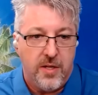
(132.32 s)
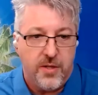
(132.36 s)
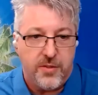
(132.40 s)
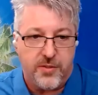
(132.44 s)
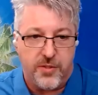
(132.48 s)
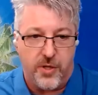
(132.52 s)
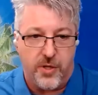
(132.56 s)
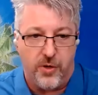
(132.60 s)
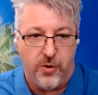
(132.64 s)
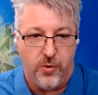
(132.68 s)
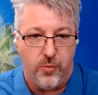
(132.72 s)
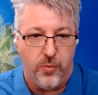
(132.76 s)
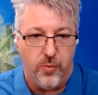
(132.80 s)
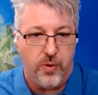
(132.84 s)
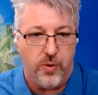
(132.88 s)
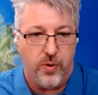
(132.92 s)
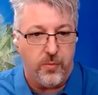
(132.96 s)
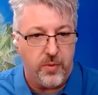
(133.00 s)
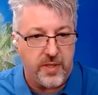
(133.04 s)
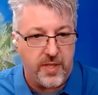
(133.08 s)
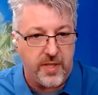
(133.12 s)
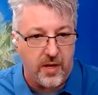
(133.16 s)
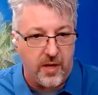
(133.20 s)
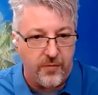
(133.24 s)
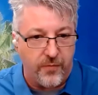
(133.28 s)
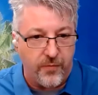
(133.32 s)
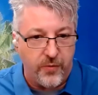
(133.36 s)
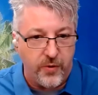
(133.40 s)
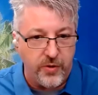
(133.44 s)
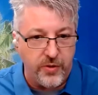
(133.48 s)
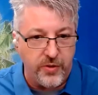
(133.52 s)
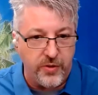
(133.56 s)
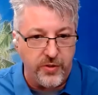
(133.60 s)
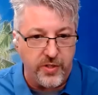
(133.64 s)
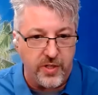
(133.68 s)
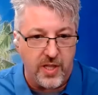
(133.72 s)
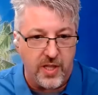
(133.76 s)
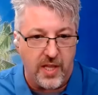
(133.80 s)
So without
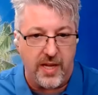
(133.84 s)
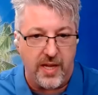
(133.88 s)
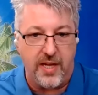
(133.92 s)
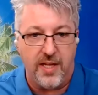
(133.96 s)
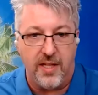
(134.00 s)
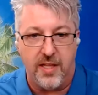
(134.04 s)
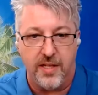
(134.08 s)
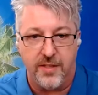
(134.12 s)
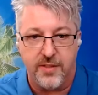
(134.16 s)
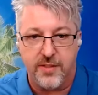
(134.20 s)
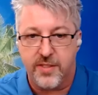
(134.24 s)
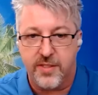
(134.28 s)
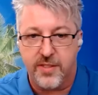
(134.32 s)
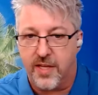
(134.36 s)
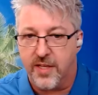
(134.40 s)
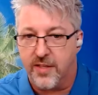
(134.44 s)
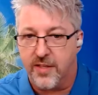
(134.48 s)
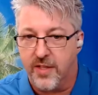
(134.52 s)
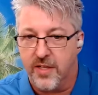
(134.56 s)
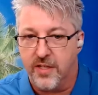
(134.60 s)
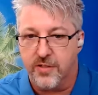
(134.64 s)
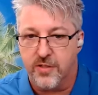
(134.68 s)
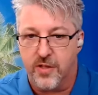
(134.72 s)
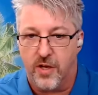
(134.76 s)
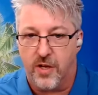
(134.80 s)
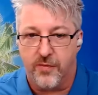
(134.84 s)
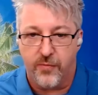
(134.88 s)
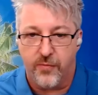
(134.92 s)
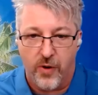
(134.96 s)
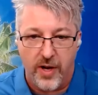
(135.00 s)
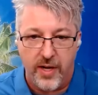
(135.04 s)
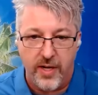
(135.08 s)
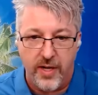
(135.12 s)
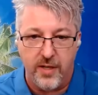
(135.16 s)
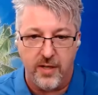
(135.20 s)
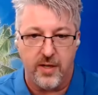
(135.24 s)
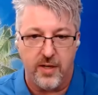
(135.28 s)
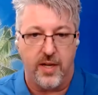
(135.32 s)
further delay, let's kick things off
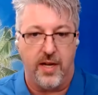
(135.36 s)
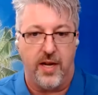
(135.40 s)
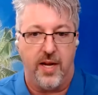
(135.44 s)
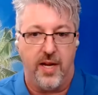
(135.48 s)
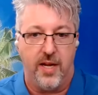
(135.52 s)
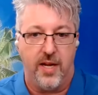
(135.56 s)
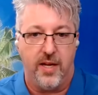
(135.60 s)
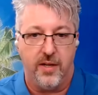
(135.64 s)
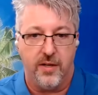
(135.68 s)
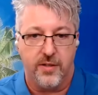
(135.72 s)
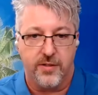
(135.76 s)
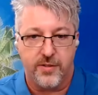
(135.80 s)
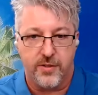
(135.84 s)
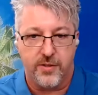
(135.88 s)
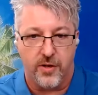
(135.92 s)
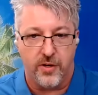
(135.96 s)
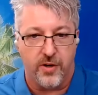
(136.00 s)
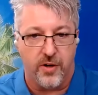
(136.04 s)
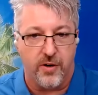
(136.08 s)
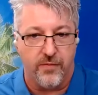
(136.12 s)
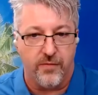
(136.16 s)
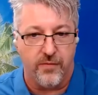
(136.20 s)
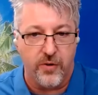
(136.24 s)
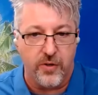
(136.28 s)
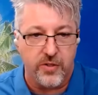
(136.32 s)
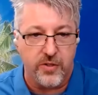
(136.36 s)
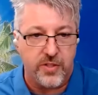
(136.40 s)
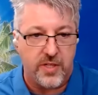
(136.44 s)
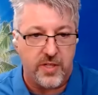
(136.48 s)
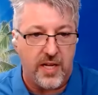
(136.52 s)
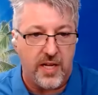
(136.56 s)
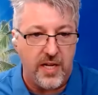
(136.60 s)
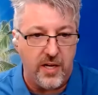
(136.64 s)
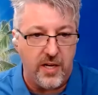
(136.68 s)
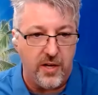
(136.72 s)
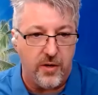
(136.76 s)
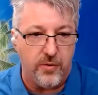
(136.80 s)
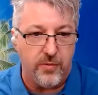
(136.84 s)
right and start our first
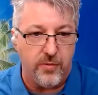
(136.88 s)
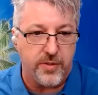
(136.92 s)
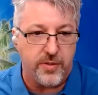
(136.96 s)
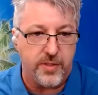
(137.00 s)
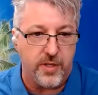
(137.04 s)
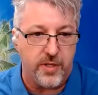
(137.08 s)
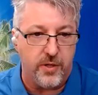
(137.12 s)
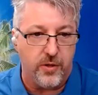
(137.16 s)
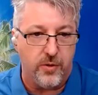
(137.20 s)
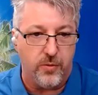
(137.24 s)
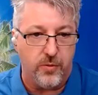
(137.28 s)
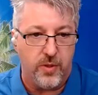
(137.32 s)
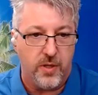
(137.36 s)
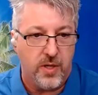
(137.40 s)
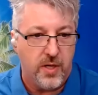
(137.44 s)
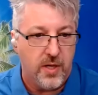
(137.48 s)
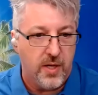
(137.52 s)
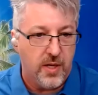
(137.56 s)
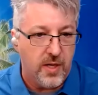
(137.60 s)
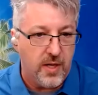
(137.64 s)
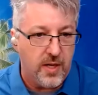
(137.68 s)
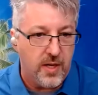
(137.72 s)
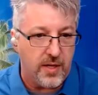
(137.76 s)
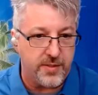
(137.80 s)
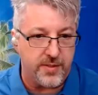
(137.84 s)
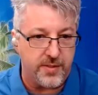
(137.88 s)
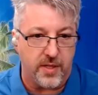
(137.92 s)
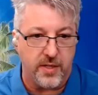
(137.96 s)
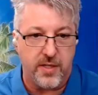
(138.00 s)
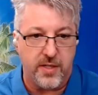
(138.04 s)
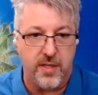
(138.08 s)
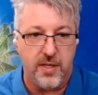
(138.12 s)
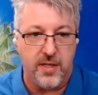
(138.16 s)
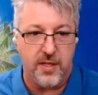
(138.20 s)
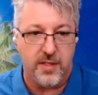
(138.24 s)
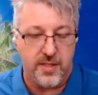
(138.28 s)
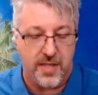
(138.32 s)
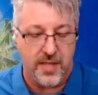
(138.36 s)
keynote. So
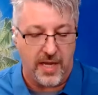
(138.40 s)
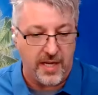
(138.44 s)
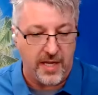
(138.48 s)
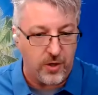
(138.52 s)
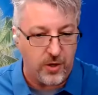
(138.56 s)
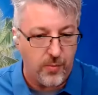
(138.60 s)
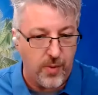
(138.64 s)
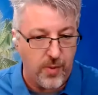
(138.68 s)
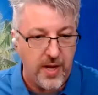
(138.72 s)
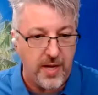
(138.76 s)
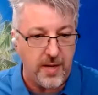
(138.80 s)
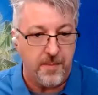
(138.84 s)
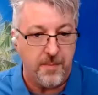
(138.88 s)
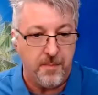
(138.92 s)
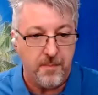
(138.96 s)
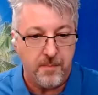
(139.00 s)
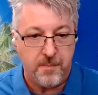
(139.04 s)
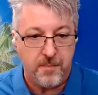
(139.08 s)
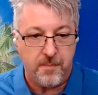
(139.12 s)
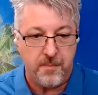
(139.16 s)
Asankhaya, take it away.